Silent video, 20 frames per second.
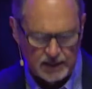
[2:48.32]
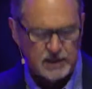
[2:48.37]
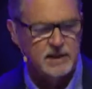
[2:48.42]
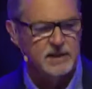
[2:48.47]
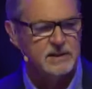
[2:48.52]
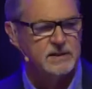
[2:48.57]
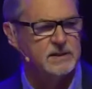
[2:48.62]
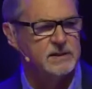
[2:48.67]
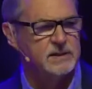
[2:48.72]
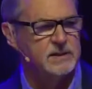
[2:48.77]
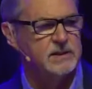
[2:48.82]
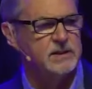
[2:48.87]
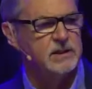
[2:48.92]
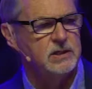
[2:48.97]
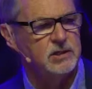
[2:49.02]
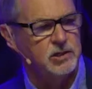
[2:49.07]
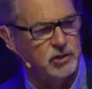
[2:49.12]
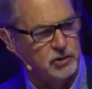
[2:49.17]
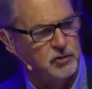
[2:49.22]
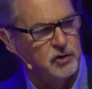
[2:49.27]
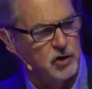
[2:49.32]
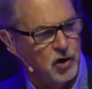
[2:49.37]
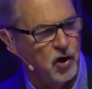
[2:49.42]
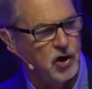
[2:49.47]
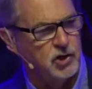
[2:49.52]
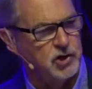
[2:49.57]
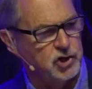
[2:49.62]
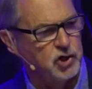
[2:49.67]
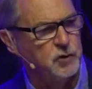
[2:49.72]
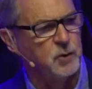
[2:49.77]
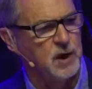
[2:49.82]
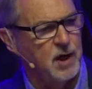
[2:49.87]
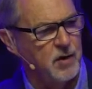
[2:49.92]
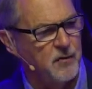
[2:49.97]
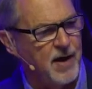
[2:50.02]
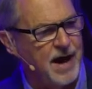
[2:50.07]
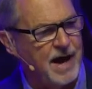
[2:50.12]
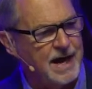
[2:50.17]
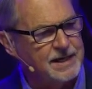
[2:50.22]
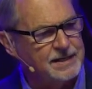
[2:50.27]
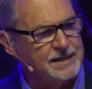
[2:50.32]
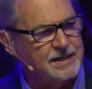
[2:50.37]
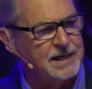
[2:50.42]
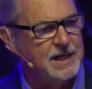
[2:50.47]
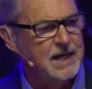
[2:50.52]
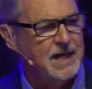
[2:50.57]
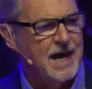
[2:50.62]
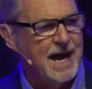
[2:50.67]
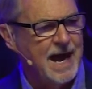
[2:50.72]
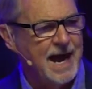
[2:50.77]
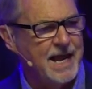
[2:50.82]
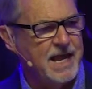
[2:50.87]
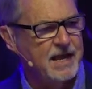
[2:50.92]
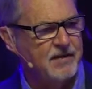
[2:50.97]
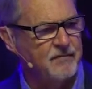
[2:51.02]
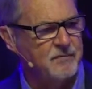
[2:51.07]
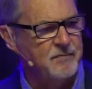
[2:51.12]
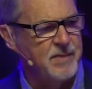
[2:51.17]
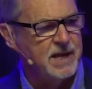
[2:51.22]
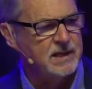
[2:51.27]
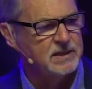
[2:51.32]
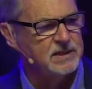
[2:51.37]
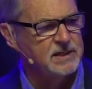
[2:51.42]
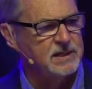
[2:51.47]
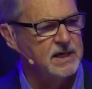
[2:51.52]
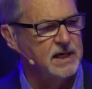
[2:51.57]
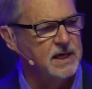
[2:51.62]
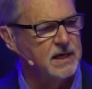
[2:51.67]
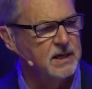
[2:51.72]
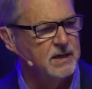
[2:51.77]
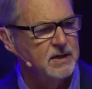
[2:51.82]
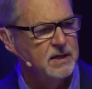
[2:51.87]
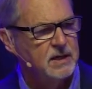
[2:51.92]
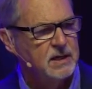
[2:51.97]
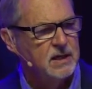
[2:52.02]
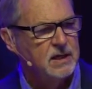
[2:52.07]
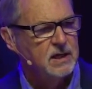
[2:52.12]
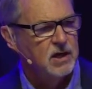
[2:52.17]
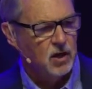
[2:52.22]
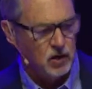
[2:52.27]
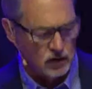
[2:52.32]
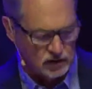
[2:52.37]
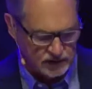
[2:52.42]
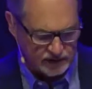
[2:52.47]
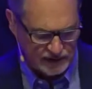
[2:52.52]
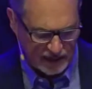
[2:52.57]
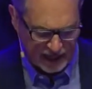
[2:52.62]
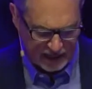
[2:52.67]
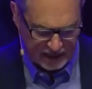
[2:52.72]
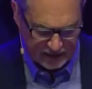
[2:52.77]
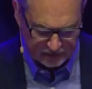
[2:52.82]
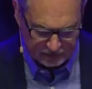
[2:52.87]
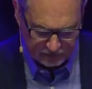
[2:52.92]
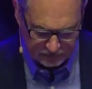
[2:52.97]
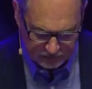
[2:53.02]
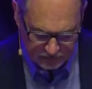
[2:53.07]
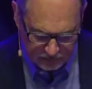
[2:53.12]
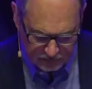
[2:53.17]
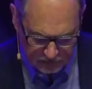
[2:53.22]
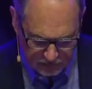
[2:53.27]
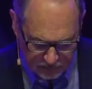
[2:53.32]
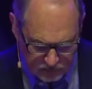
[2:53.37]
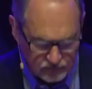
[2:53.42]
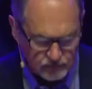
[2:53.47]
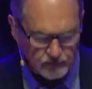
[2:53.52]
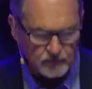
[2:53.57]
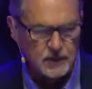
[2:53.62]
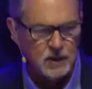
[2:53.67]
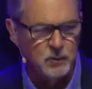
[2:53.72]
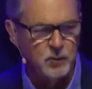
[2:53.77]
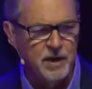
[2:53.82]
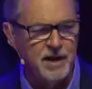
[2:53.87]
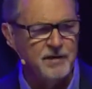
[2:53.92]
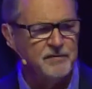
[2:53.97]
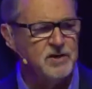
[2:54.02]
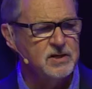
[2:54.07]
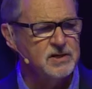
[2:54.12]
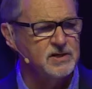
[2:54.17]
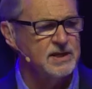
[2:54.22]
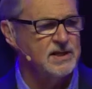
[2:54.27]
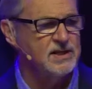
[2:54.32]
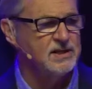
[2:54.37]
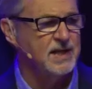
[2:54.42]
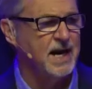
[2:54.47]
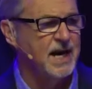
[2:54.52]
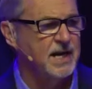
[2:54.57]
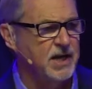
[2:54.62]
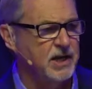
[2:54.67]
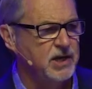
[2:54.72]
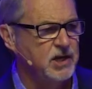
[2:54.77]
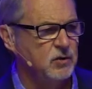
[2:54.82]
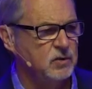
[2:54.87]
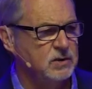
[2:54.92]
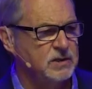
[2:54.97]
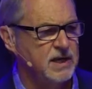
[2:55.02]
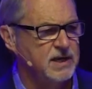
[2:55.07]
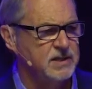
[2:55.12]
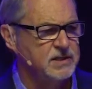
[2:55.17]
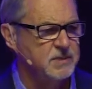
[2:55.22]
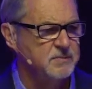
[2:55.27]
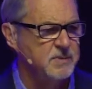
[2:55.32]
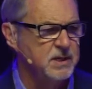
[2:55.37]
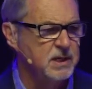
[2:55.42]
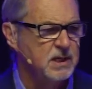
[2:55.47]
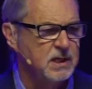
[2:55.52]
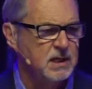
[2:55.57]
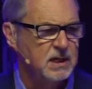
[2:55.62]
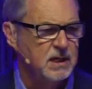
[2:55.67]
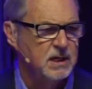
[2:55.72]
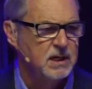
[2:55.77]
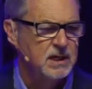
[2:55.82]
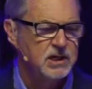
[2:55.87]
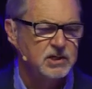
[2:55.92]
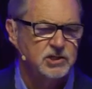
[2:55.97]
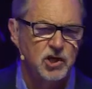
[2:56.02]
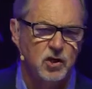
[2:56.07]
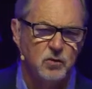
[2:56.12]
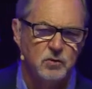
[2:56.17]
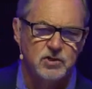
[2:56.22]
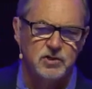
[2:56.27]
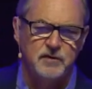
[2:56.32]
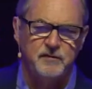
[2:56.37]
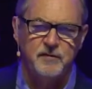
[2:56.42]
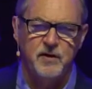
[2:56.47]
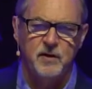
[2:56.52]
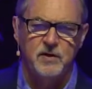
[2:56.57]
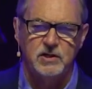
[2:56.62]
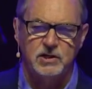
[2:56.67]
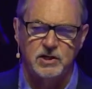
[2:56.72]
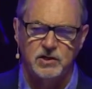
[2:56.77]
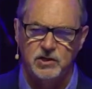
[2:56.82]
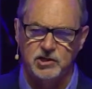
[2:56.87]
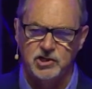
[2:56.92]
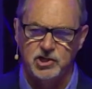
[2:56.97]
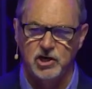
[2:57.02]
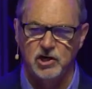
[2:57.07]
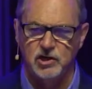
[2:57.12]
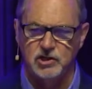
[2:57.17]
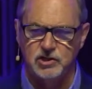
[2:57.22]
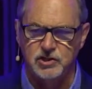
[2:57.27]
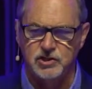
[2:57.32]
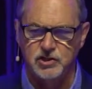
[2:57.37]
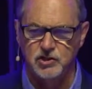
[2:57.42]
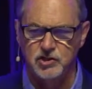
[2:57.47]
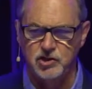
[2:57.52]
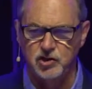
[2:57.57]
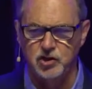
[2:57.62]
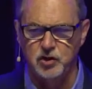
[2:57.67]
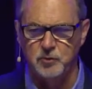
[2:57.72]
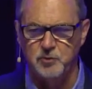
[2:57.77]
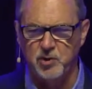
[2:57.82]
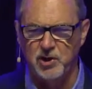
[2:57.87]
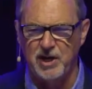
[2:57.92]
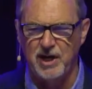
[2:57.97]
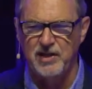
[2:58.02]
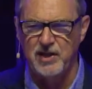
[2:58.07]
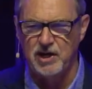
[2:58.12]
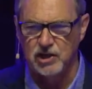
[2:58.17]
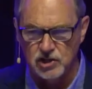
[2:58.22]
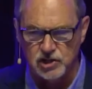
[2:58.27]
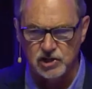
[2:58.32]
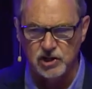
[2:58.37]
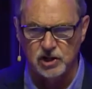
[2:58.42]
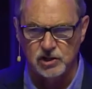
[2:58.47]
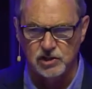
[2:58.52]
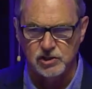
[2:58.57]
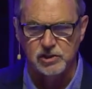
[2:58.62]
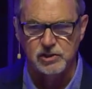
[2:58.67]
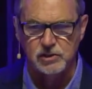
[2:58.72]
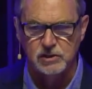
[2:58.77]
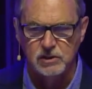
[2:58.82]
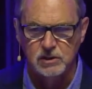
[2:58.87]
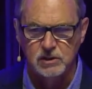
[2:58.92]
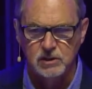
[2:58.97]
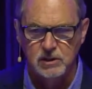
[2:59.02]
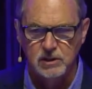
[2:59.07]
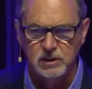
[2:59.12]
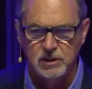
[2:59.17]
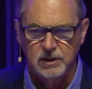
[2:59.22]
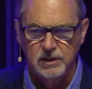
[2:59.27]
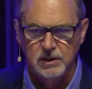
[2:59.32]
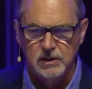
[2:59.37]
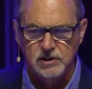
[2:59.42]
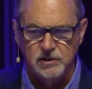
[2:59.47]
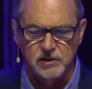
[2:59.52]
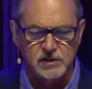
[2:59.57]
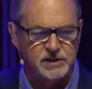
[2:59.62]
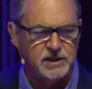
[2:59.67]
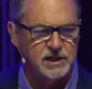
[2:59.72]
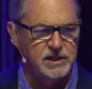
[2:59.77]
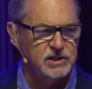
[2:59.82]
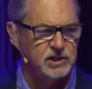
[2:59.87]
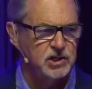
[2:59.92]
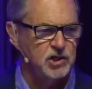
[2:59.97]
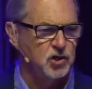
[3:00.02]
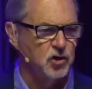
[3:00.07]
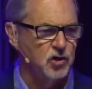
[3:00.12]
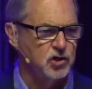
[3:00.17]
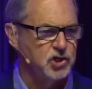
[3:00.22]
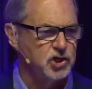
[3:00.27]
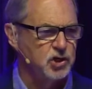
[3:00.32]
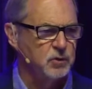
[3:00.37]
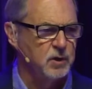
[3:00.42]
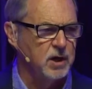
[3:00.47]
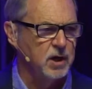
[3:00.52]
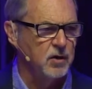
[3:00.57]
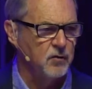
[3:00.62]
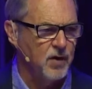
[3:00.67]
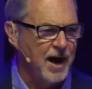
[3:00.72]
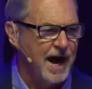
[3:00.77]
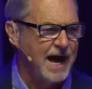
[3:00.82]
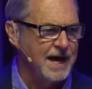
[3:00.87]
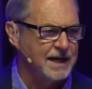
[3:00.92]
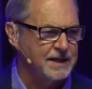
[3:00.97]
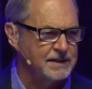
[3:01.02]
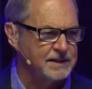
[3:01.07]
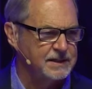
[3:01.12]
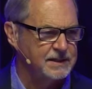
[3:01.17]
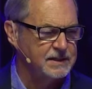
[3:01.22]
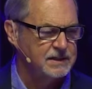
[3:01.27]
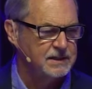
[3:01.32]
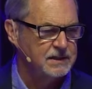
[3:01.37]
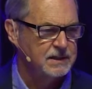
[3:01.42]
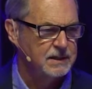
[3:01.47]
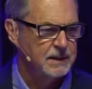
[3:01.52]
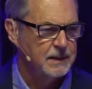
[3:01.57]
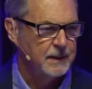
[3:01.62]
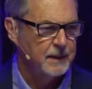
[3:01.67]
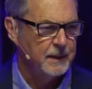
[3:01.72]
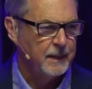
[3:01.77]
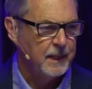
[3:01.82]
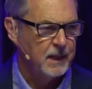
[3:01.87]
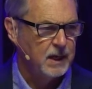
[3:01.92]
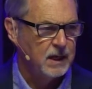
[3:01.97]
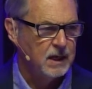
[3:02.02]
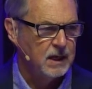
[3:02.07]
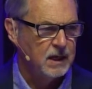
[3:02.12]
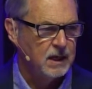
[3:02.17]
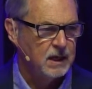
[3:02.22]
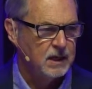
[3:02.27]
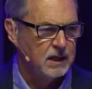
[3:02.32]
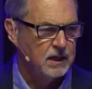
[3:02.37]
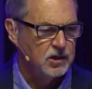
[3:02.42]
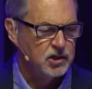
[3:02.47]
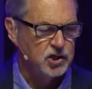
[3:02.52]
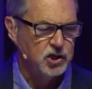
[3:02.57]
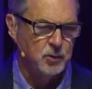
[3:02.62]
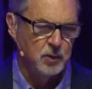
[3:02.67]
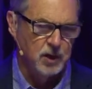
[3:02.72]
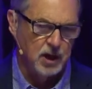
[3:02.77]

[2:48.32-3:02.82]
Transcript: This is you, God. You will arise and have mercy on Zion. Whenever you see Zion in the Old Testament, it's always referring to the church. So you could put in there church. So it says there, God, you will arise. You